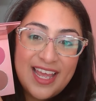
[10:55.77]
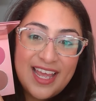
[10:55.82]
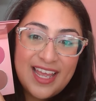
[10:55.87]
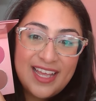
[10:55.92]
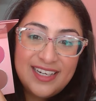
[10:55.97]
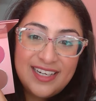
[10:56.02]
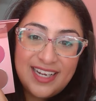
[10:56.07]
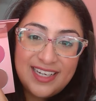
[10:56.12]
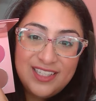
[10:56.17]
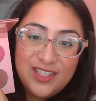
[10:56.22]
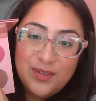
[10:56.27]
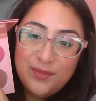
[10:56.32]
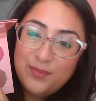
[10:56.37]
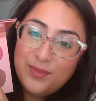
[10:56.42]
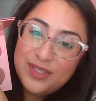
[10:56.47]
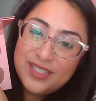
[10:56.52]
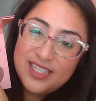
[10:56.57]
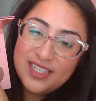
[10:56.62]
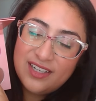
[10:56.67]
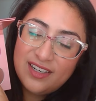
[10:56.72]
and I don't
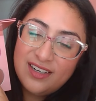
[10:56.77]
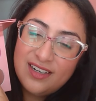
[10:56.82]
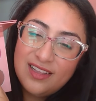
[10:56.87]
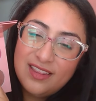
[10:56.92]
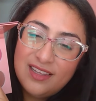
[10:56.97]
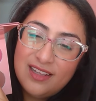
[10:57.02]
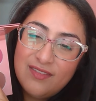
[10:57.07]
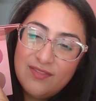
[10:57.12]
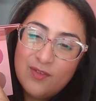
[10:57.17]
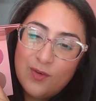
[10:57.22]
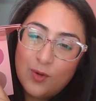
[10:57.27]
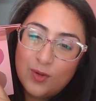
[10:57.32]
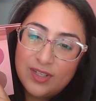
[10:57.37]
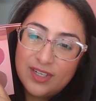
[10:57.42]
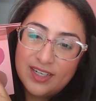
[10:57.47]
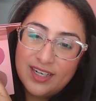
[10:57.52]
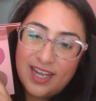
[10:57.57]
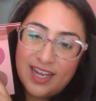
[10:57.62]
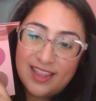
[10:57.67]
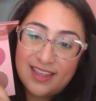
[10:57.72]
particularly love
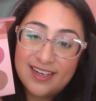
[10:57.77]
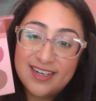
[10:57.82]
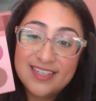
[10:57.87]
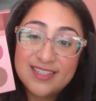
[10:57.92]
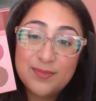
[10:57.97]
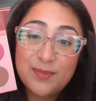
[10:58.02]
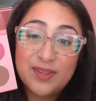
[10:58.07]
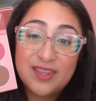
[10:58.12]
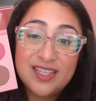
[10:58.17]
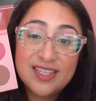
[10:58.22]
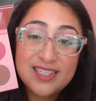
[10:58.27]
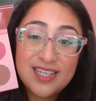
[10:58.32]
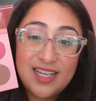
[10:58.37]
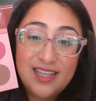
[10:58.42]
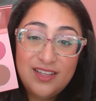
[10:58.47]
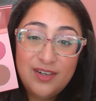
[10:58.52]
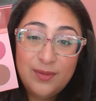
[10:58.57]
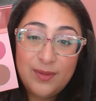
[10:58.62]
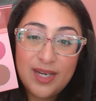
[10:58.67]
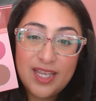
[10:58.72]
golden highlighters, but this
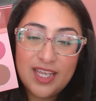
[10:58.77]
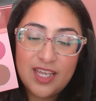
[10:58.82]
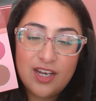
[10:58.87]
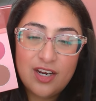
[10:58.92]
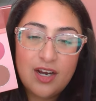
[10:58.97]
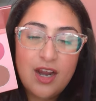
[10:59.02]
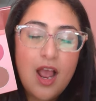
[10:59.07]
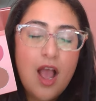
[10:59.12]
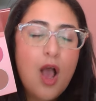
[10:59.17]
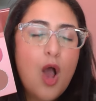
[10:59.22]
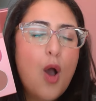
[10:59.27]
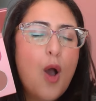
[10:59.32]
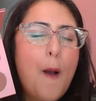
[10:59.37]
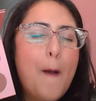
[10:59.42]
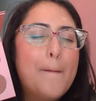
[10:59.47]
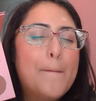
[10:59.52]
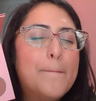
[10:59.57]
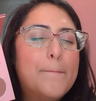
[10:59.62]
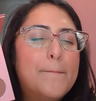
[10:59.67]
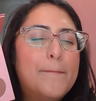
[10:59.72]
highlighter right here,
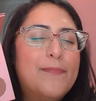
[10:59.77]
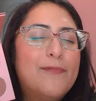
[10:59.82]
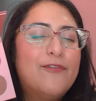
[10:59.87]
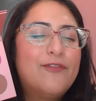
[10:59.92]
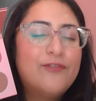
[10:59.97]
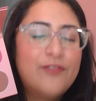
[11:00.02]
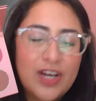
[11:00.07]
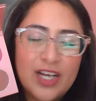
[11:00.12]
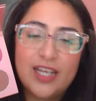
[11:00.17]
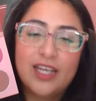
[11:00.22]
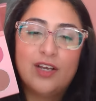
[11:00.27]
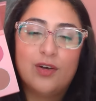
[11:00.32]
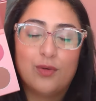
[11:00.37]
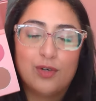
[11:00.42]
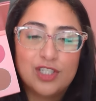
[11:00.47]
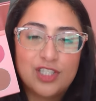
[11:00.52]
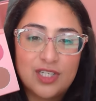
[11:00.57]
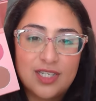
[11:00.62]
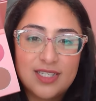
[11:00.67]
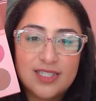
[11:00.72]
fucking
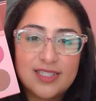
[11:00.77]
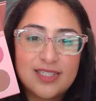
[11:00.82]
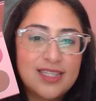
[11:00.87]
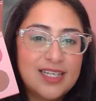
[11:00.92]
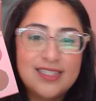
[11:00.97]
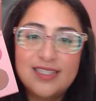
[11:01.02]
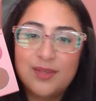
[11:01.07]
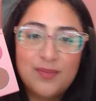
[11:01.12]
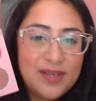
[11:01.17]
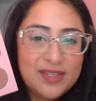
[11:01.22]
gorgeous. That's the